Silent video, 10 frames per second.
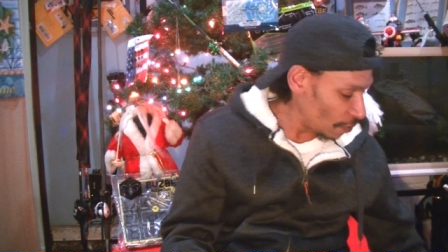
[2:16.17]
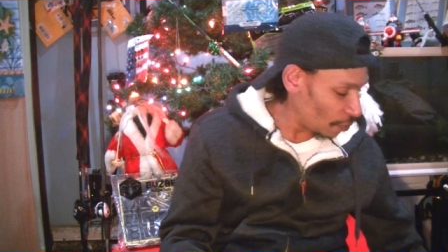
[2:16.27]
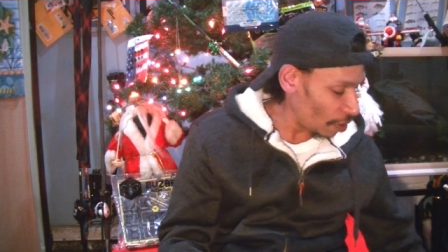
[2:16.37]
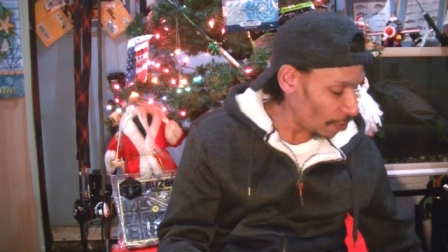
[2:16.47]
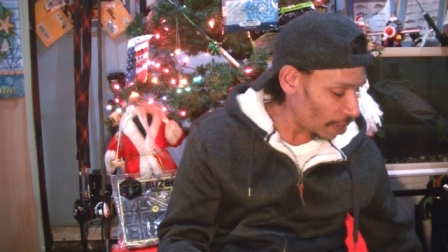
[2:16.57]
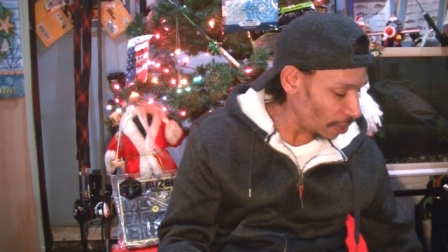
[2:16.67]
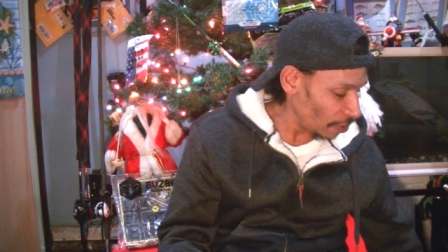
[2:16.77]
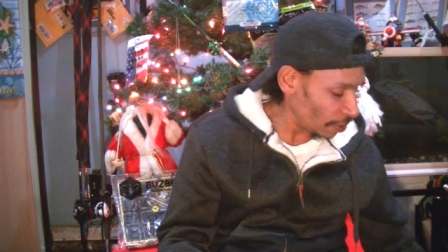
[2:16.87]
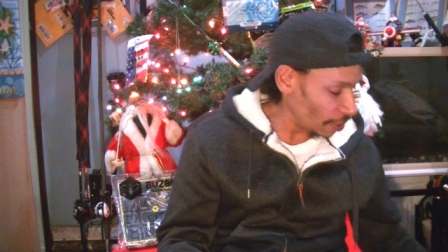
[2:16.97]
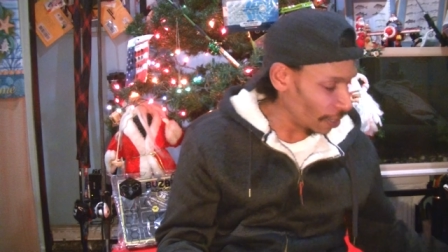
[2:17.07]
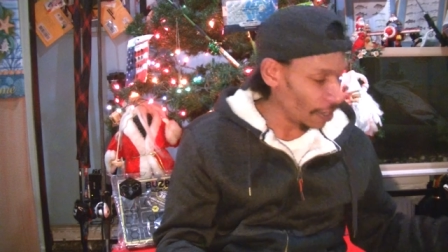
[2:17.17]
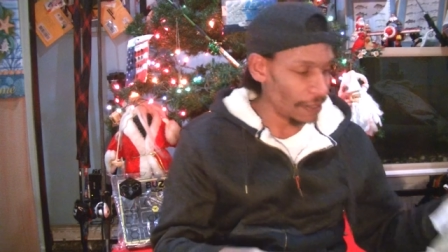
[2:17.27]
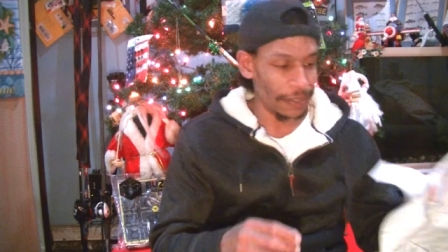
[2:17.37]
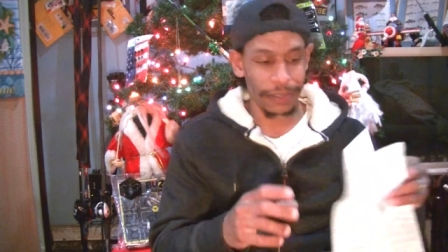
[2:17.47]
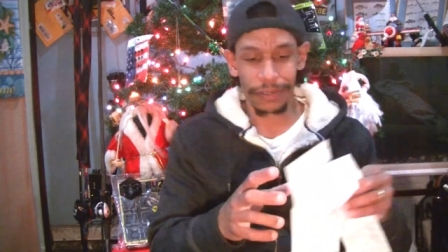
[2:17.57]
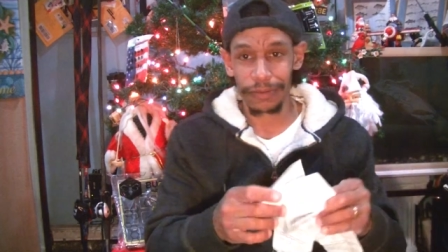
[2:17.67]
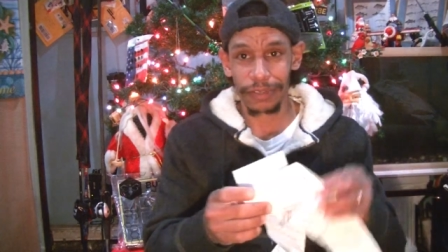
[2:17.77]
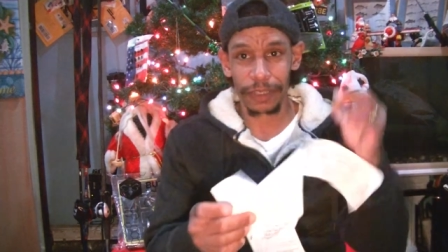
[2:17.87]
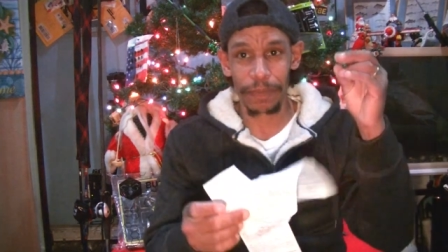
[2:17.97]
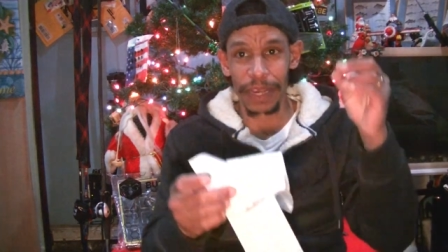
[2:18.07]
one of my little uh,
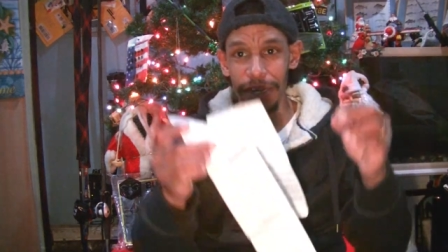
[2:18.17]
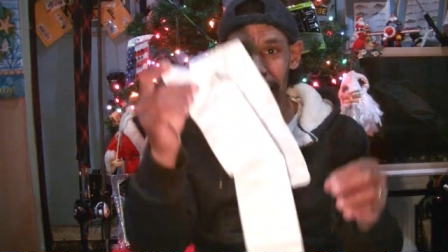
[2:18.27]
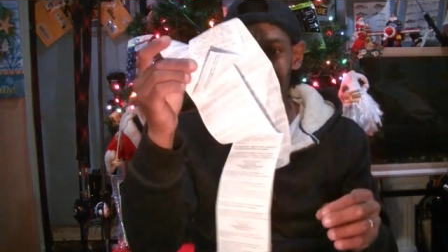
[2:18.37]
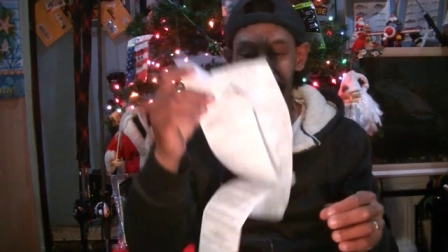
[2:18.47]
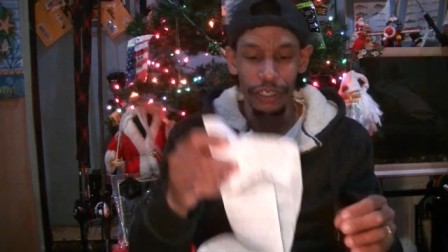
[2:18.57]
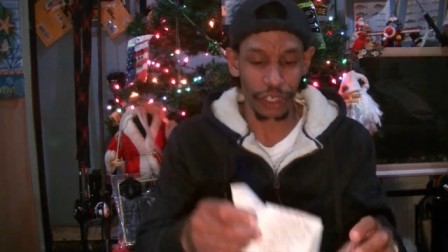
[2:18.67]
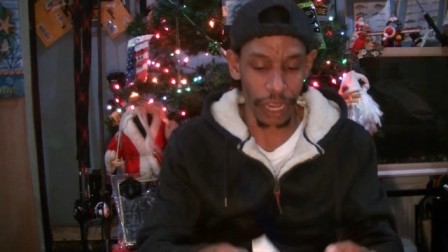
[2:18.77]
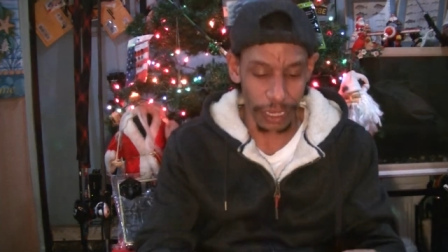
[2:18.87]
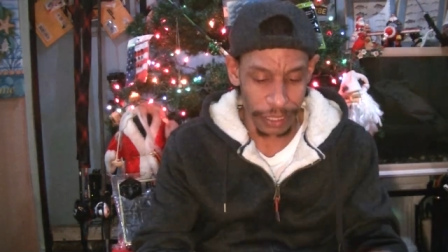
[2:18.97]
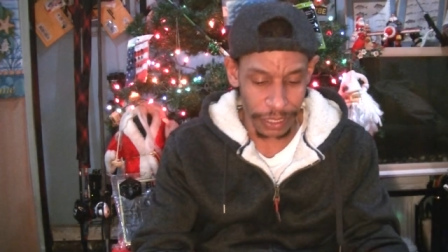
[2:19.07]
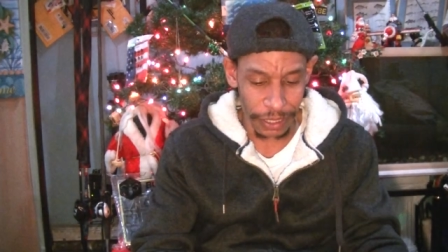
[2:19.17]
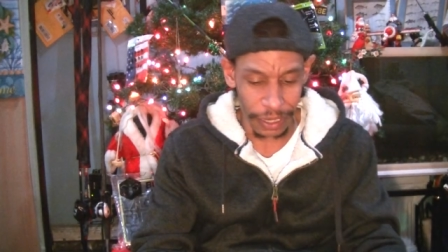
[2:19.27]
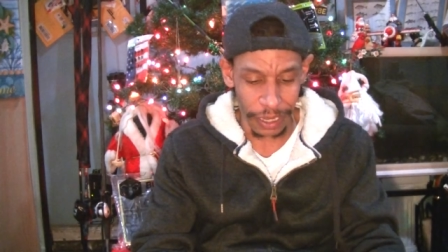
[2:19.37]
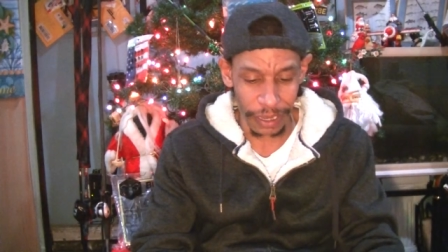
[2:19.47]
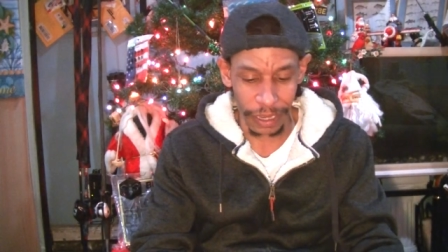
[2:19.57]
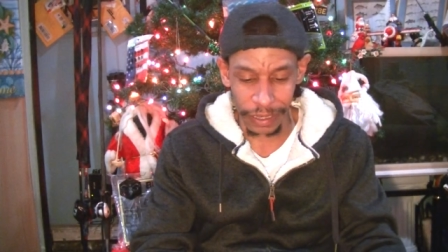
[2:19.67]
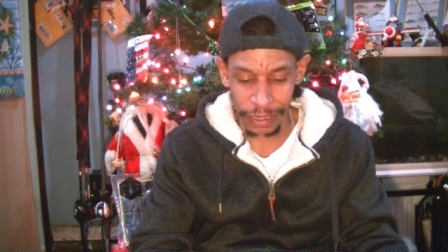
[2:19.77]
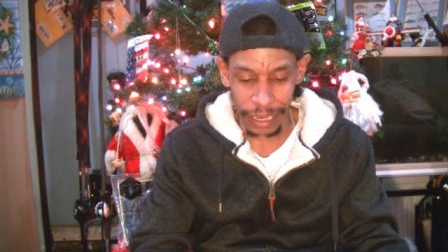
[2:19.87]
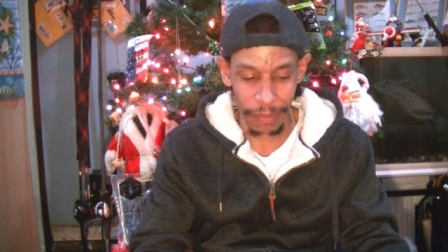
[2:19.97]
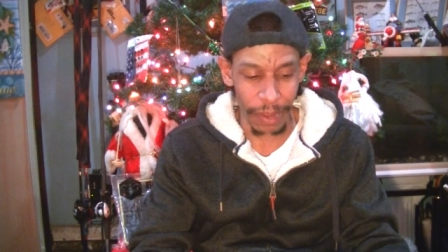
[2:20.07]
spending jaunts uh,
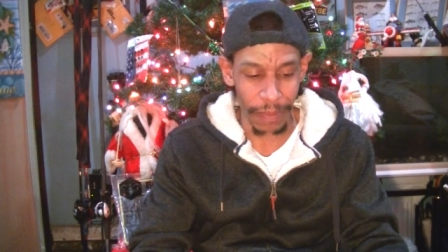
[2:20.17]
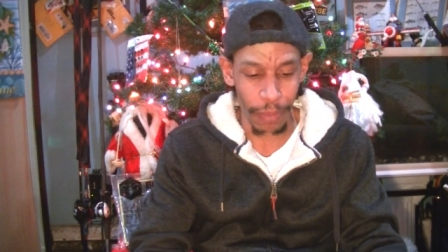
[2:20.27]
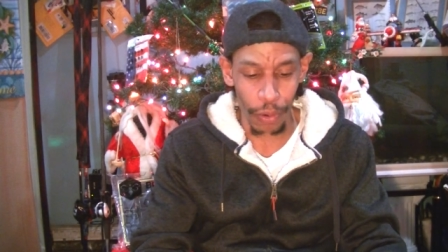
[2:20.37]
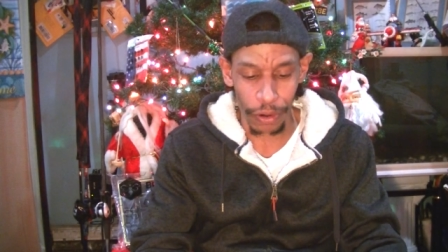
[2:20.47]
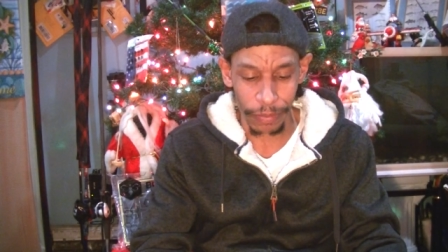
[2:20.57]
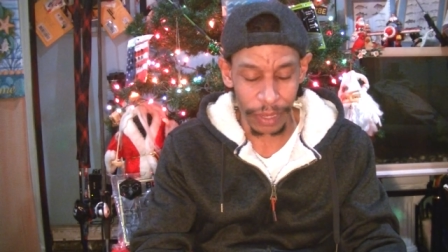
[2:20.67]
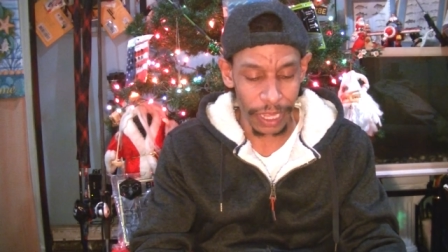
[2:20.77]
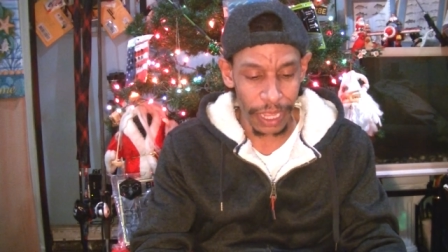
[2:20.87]
in my boredom.